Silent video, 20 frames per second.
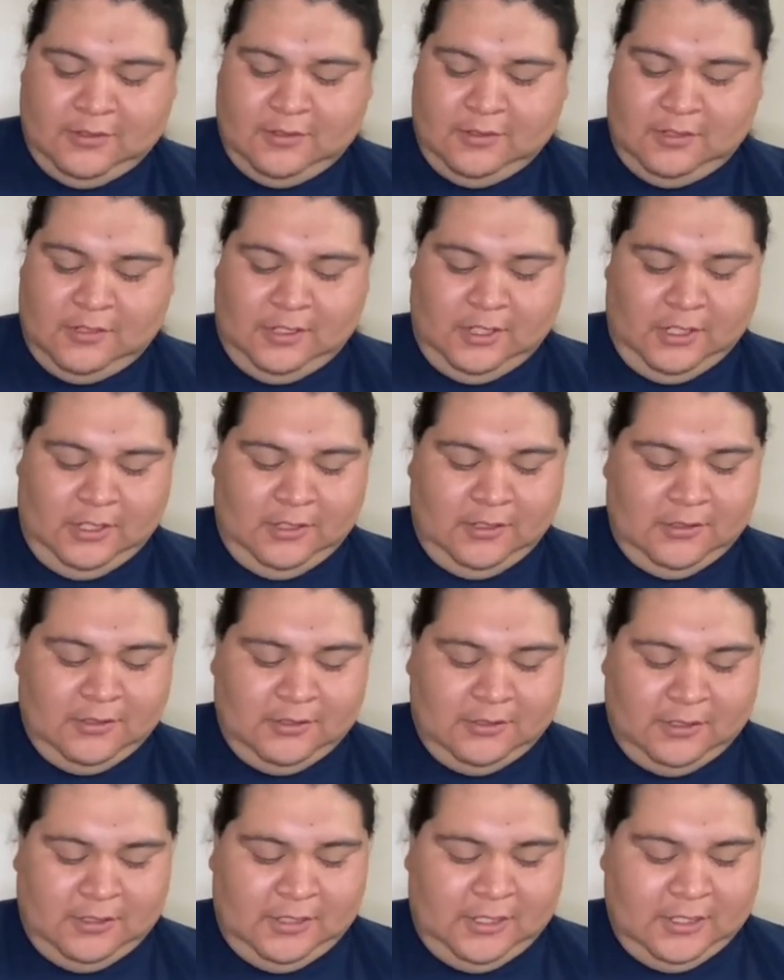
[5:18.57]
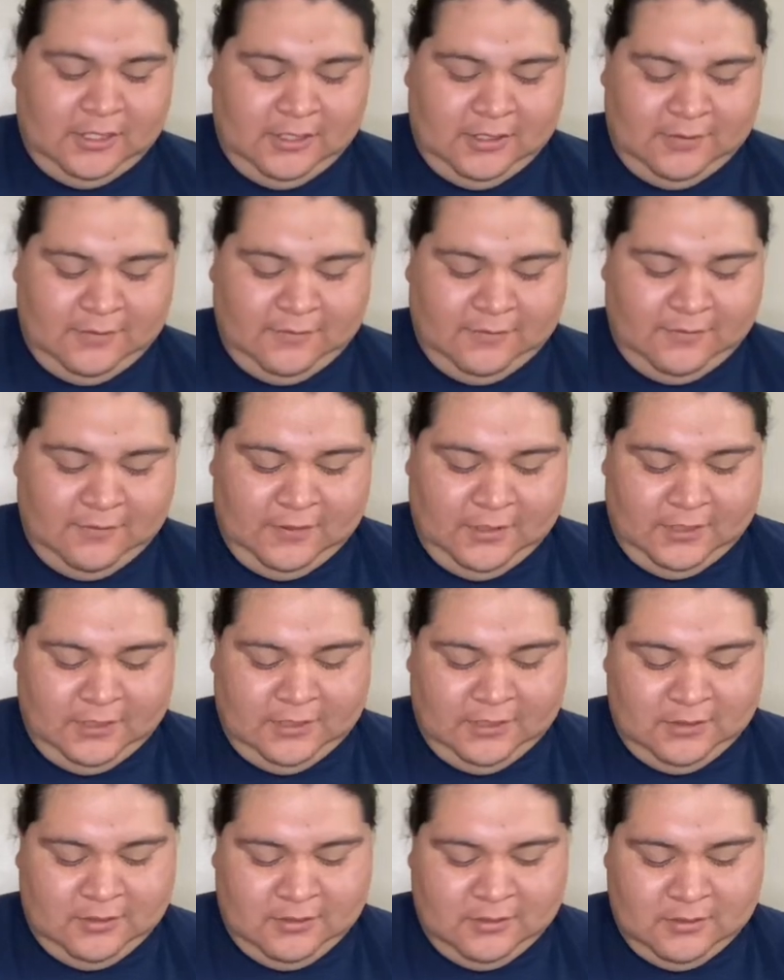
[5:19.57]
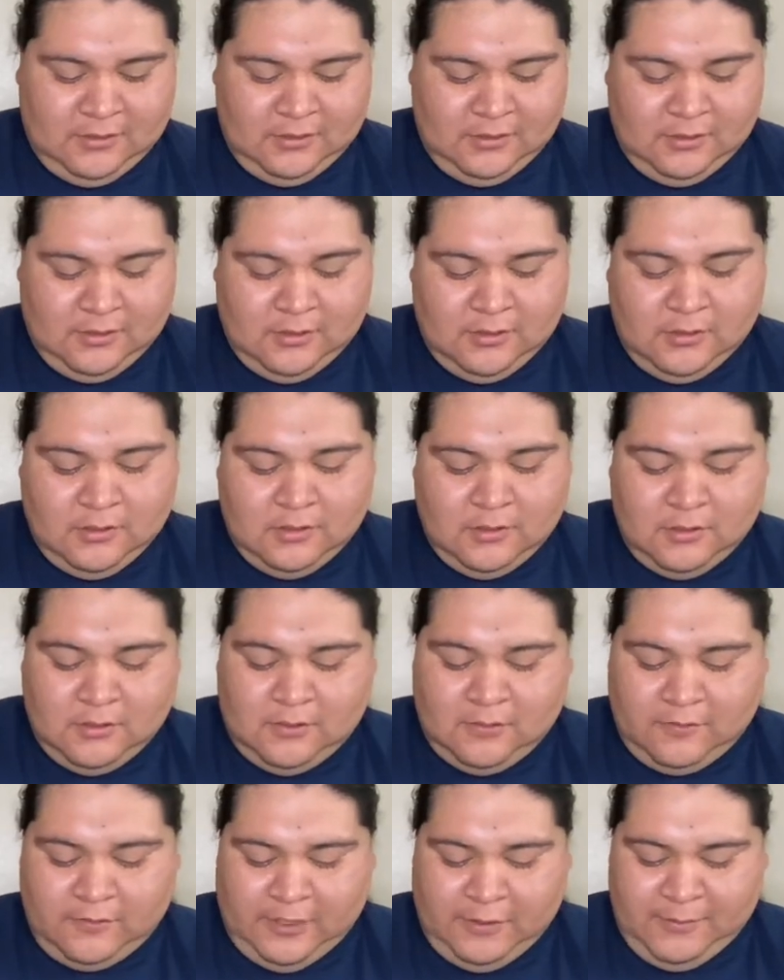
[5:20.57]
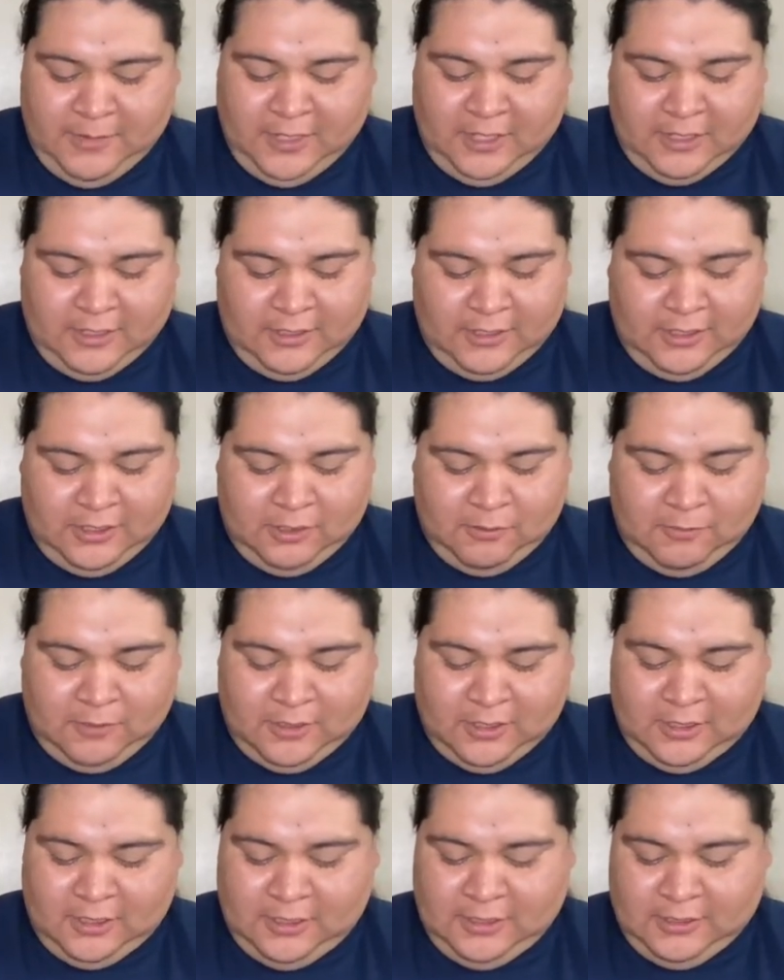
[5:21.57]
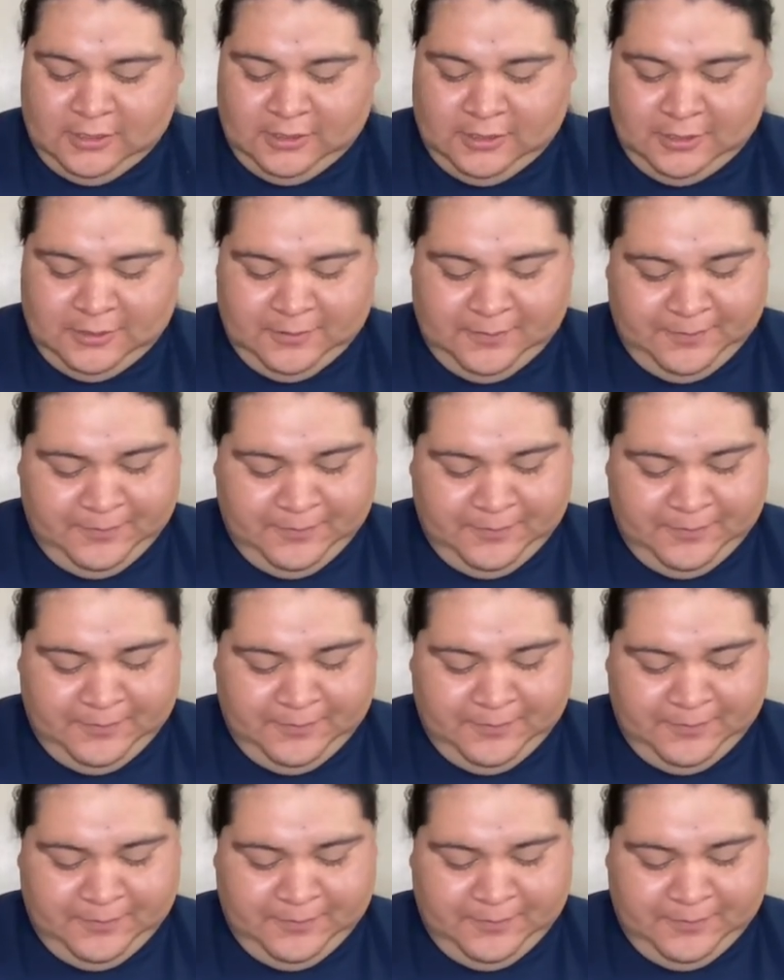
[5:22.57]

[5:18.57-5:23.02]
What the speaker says: No, they're not gonna fit. If I make another one on there.